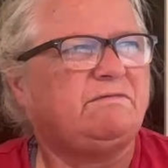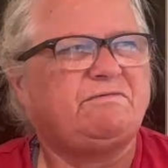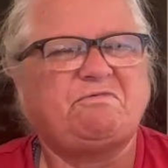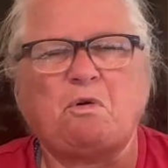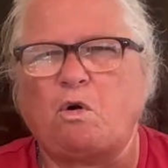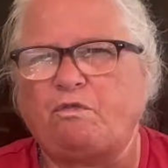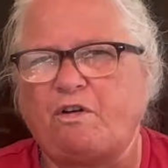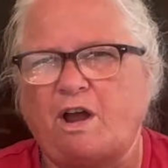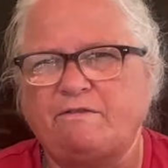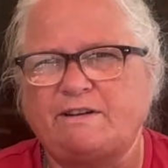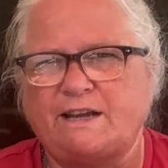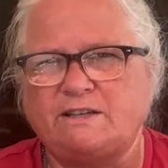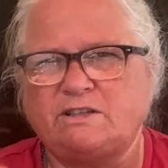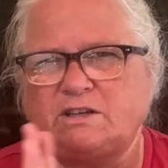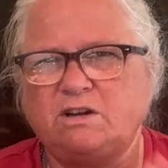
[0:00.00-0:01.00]
or 5
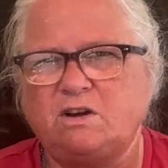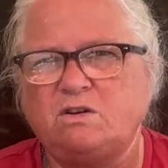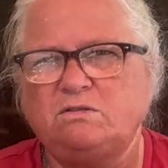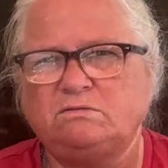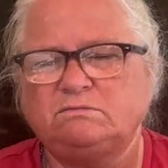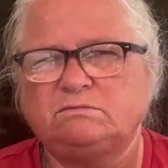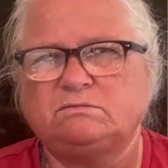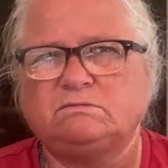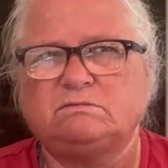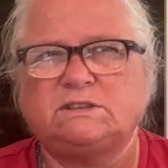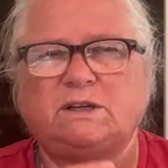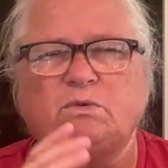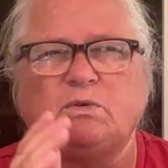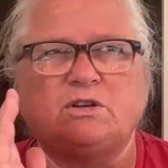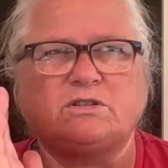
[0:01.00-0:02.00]
days ago,
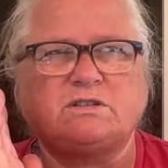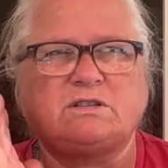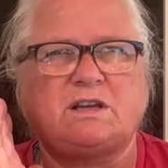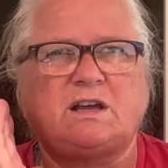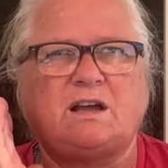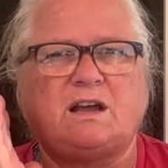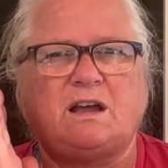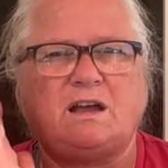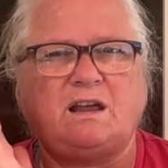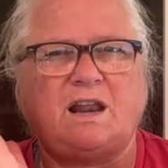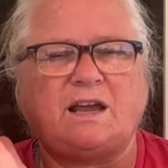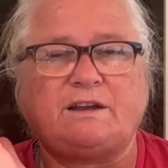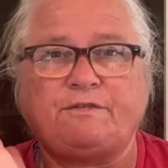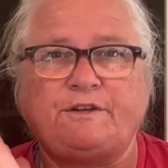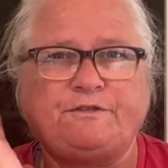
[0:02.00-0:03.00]
it was
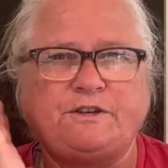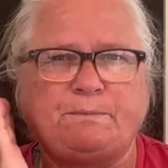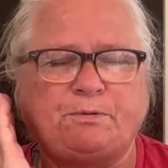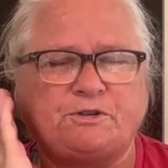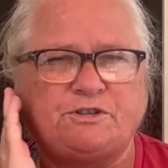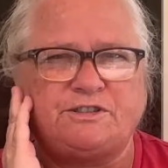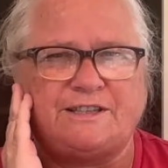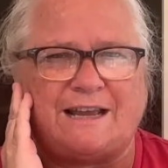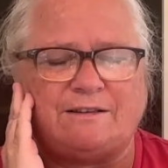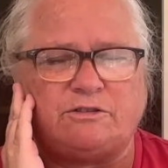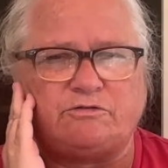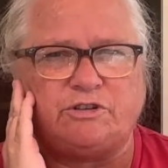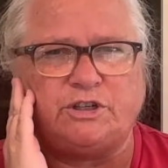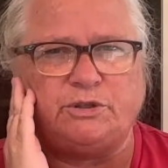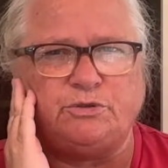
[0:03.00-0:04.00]
like 50%
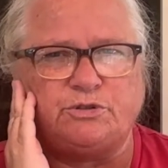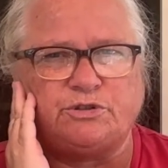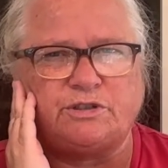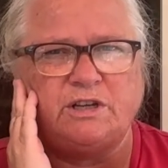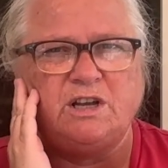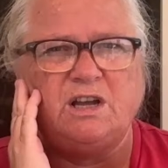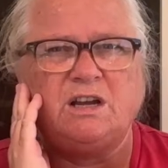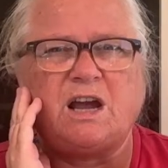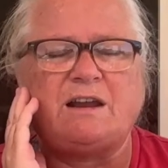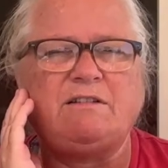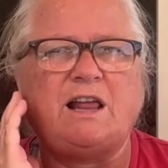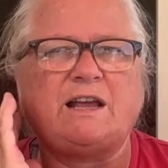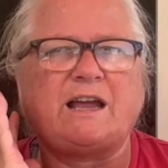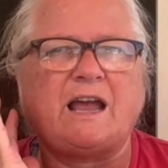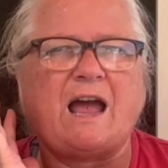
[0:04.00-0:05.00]
reduced. Kind of
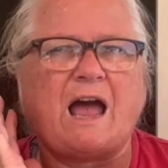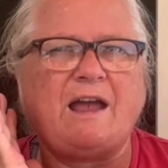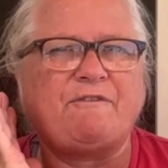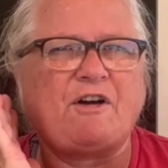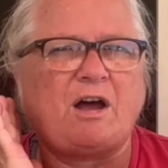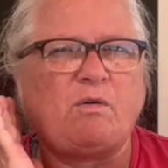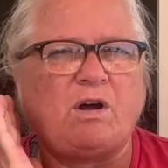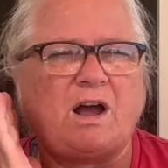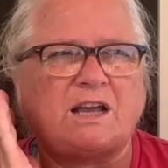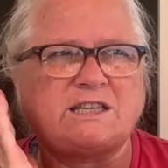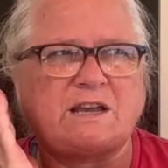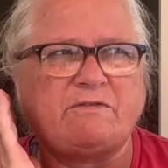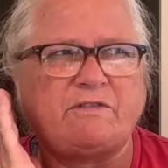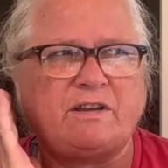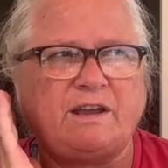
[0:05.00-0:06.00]
like if
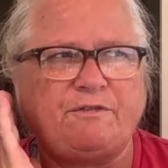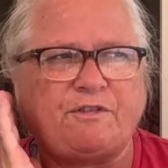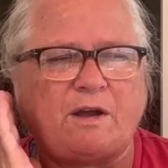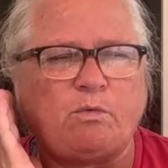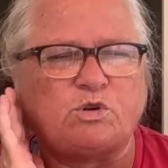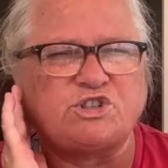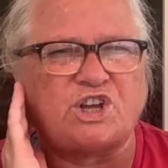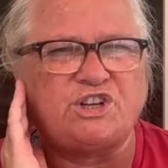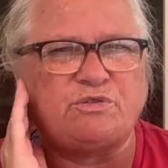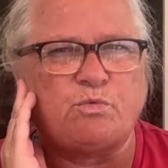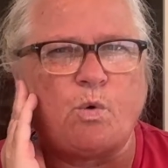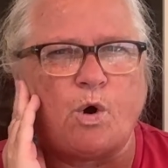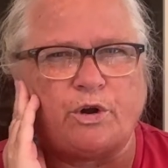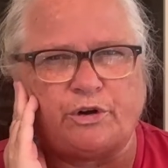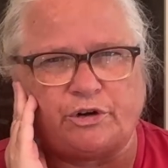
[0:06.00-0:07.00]
I was
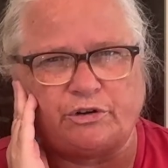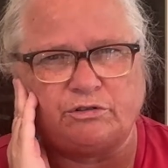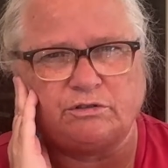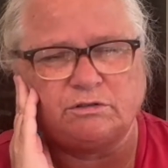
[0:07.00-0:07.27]
underwater.